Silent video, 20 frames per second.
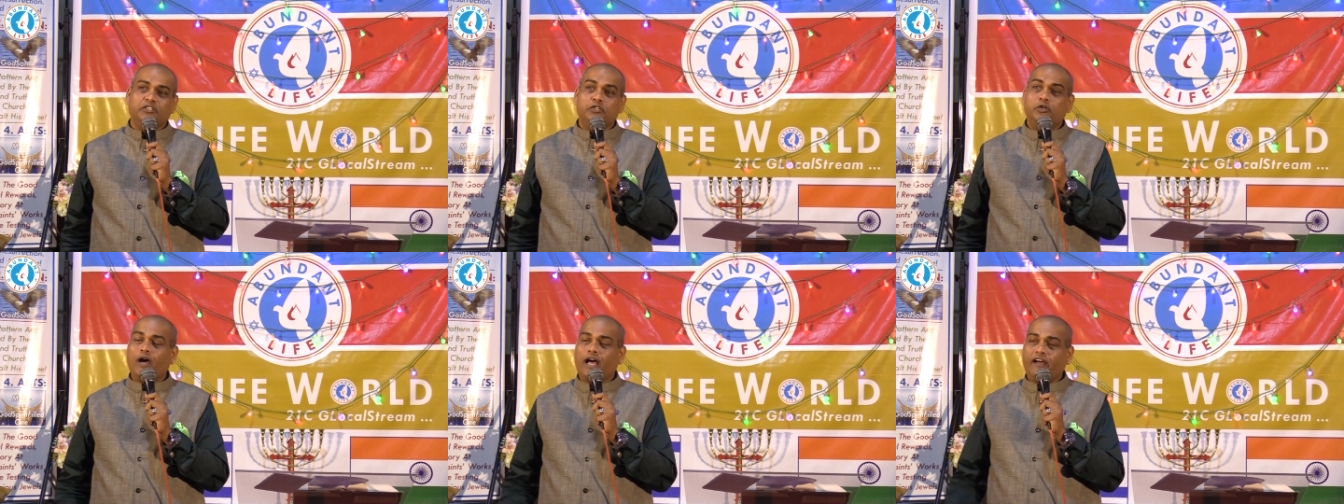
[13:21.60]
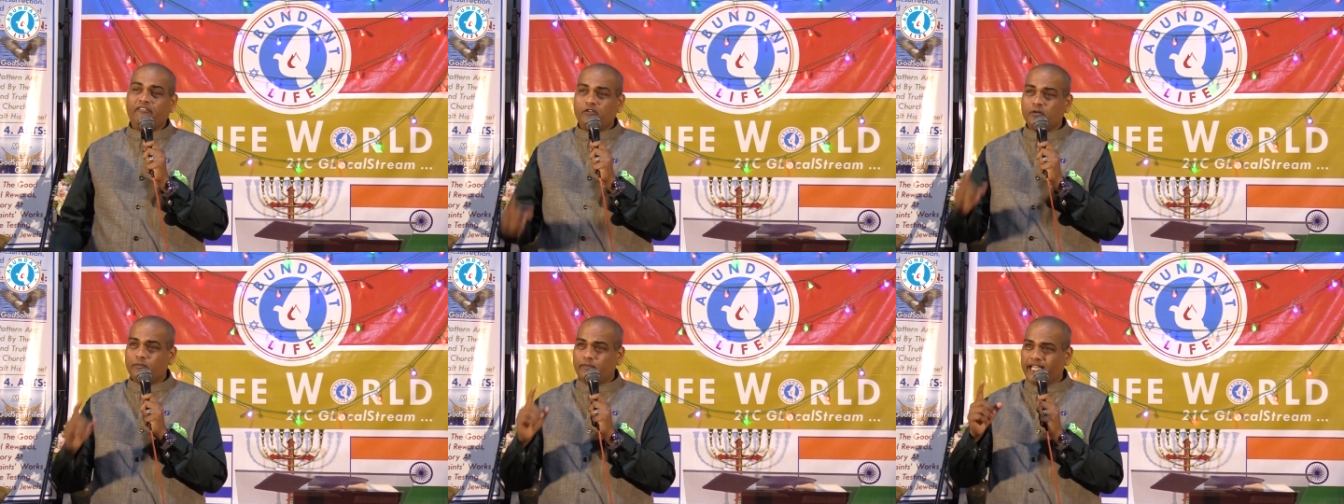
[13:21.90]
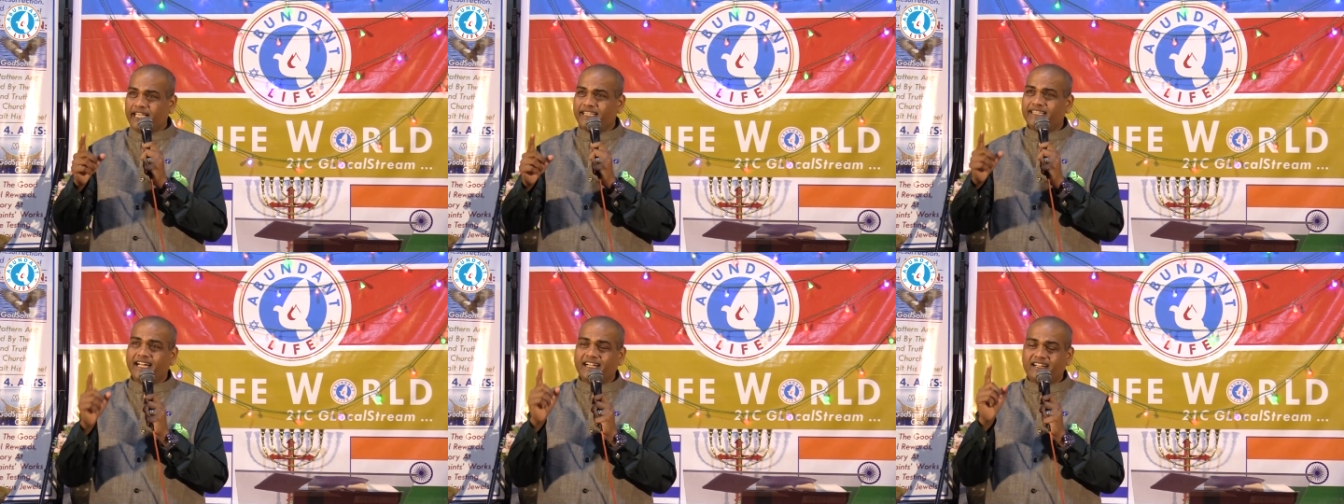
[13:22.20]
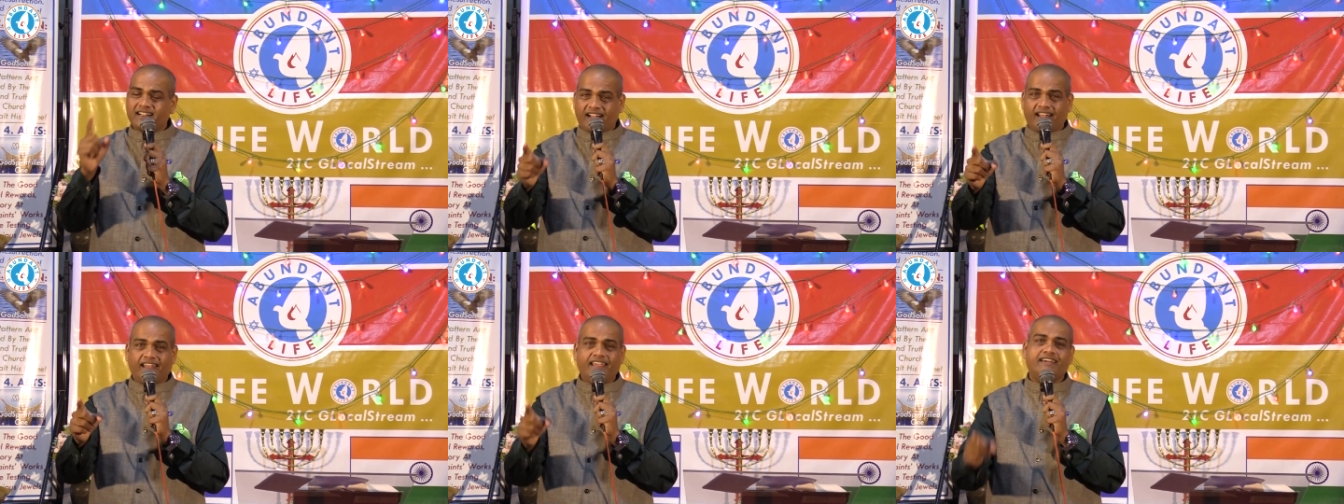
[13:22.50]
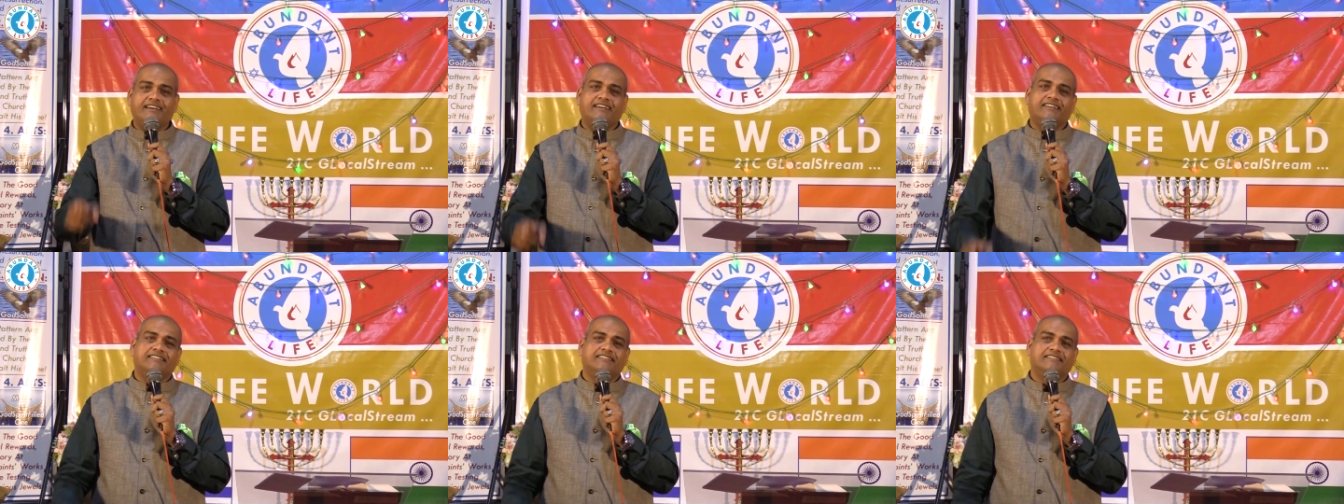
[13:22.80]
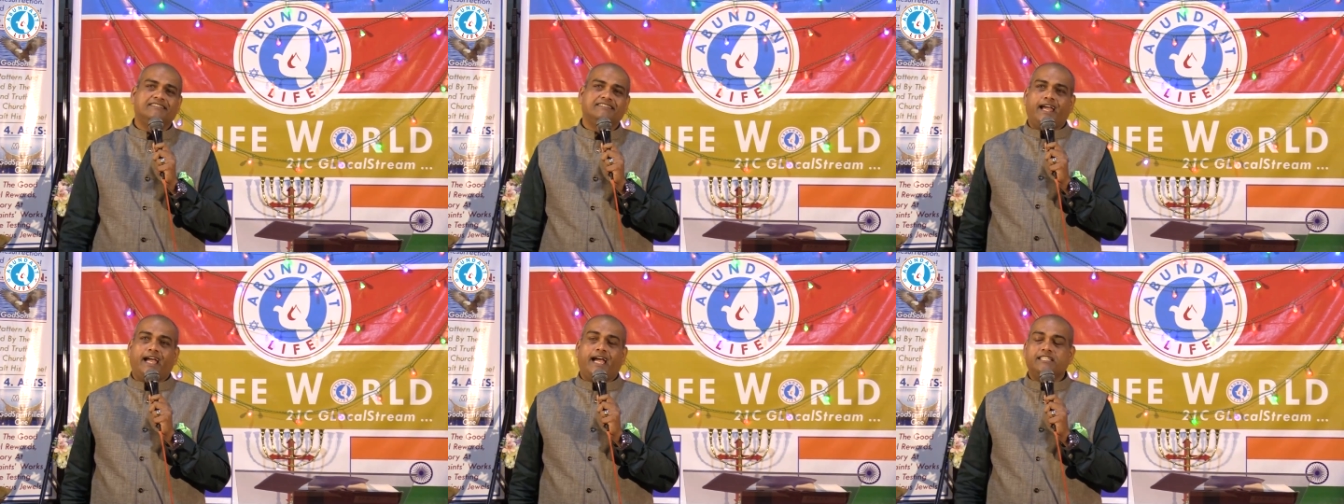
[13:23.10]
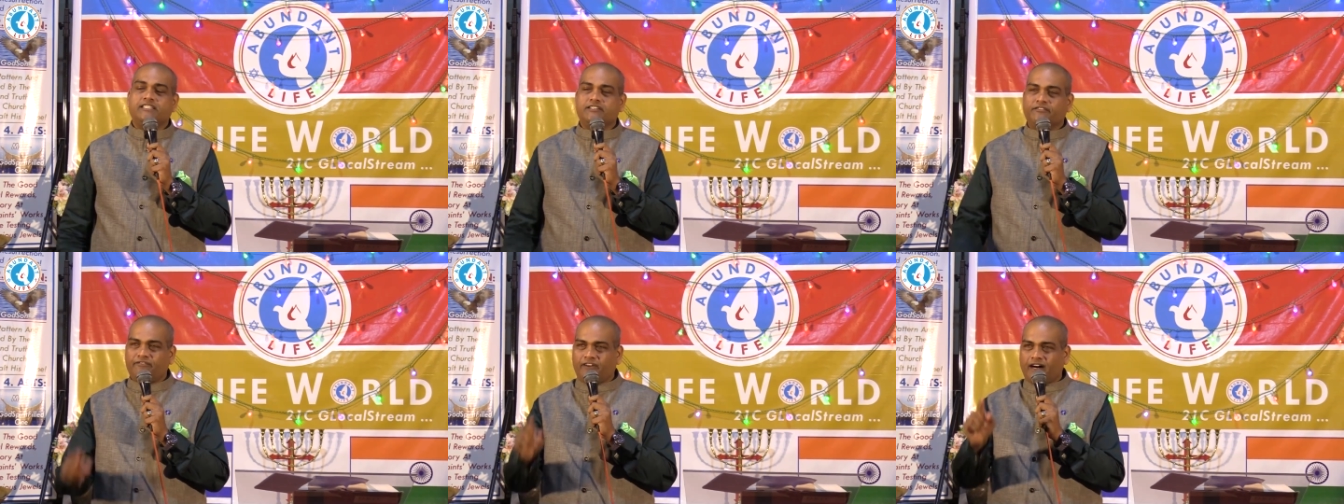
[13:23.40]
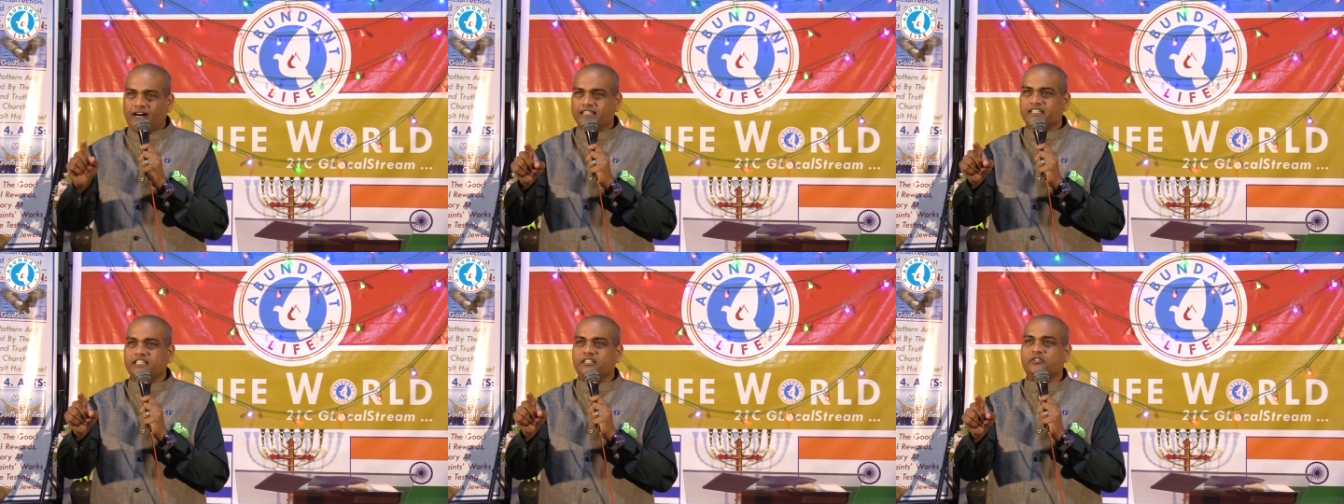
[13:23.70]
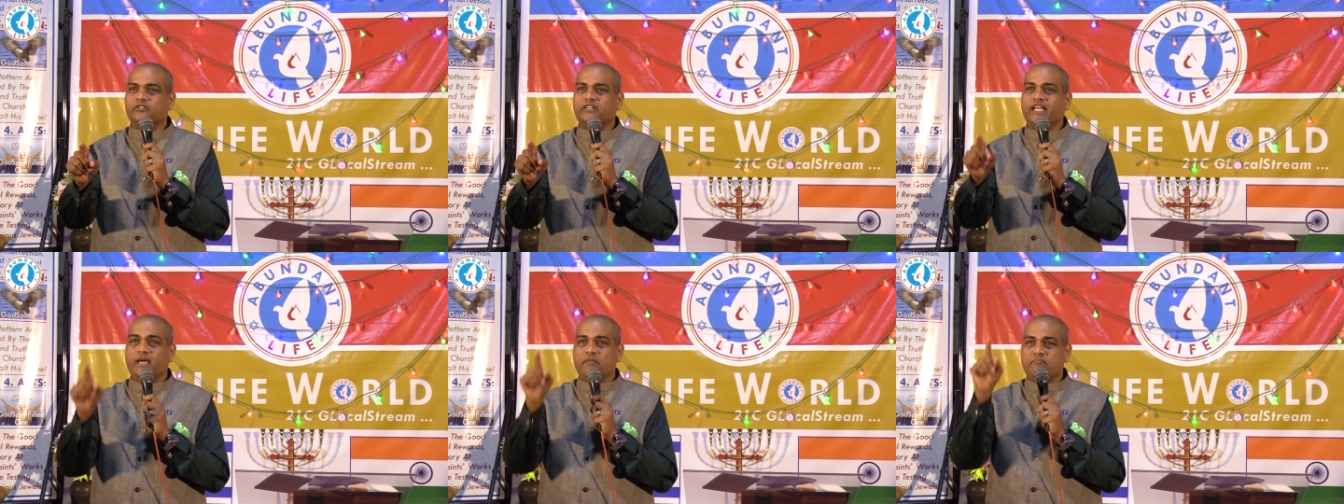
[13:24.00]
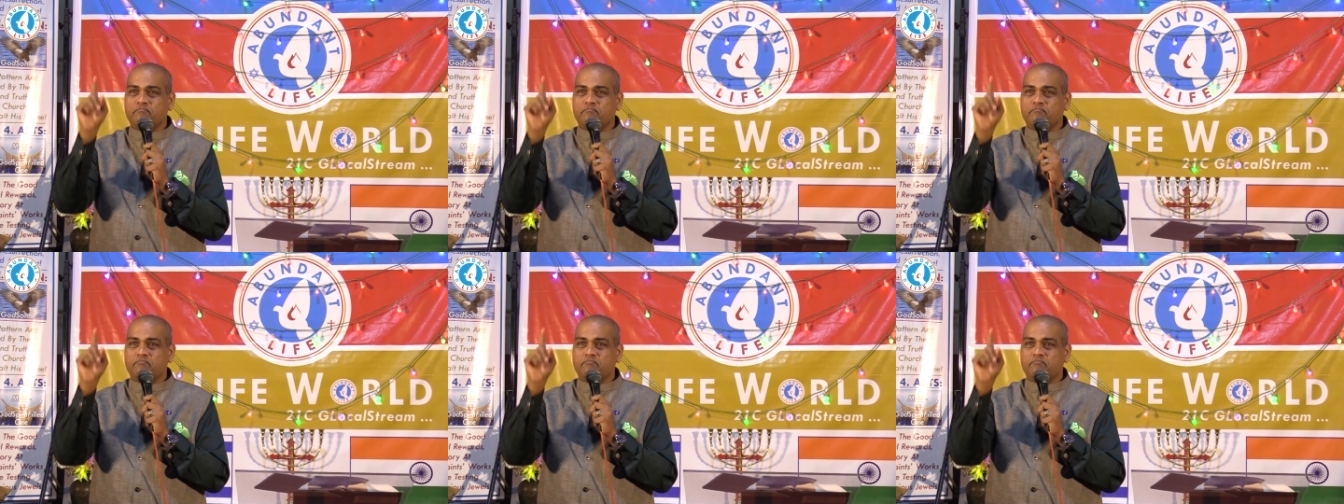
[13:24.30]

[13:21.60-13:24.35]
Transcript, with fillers: You have to make that clear. As a father today,